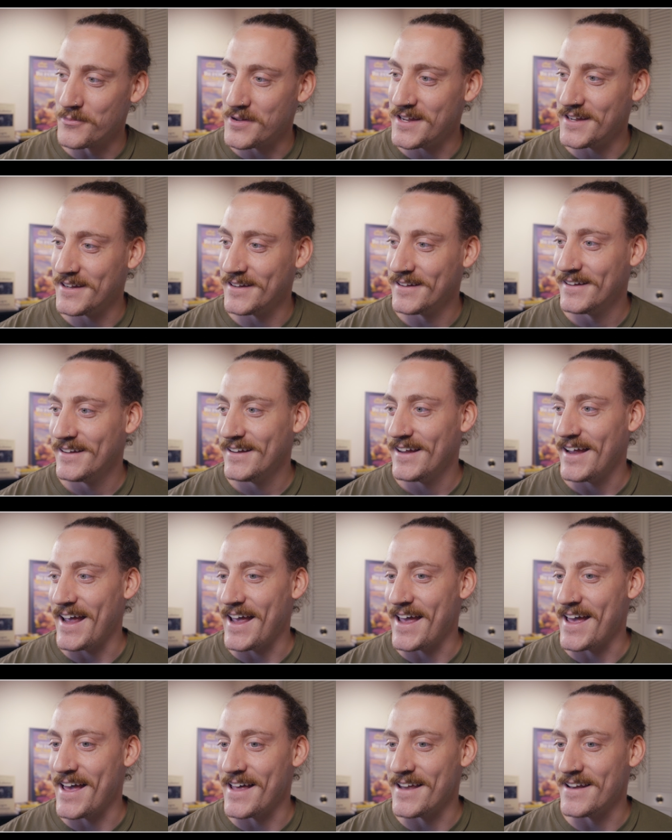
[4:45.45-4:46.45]
me,
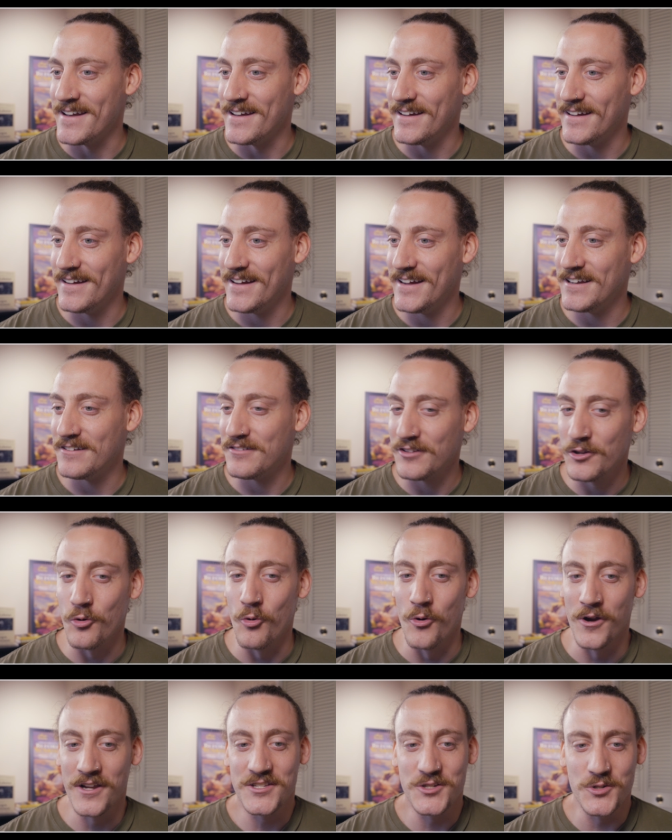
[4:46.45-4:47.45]
and it's
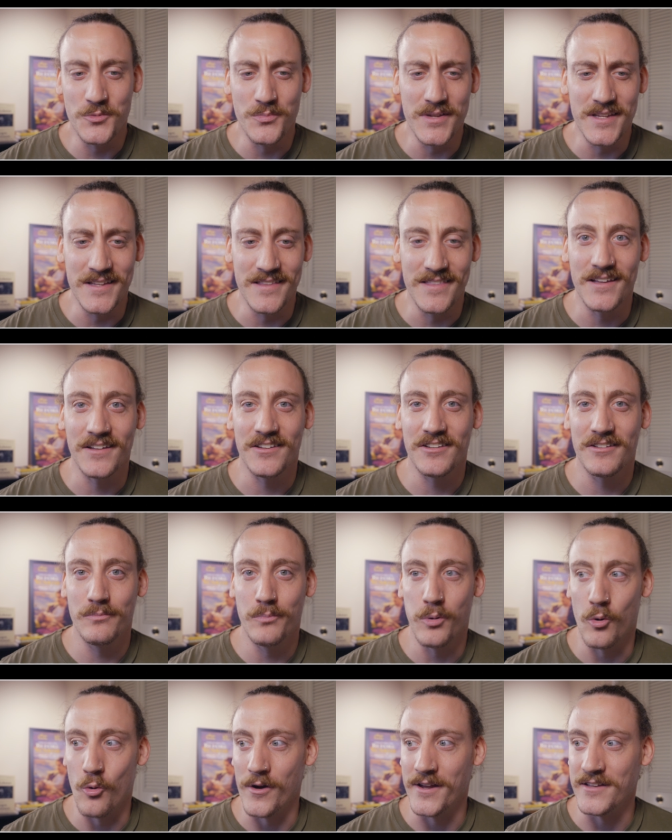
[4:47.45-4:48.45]
going to be this
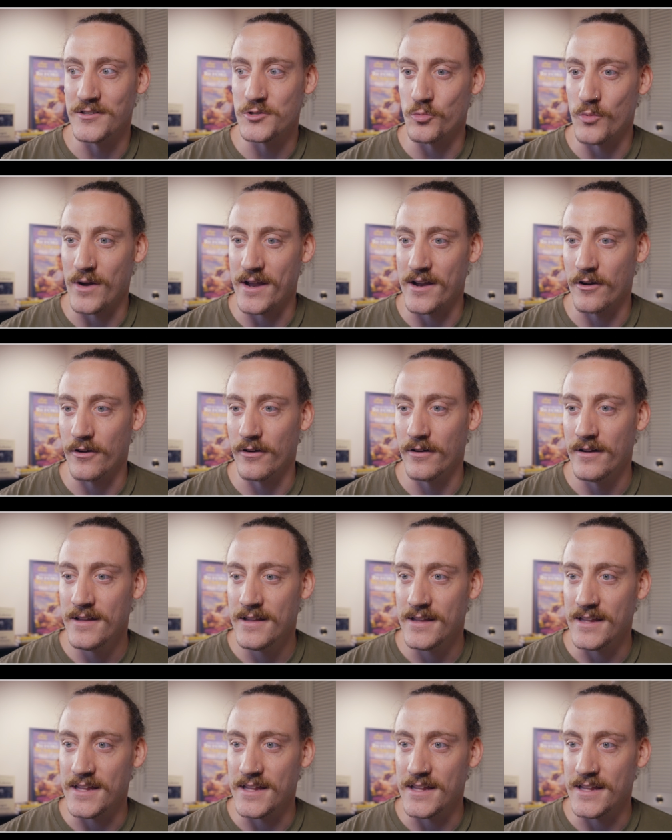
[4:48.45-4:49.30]
point where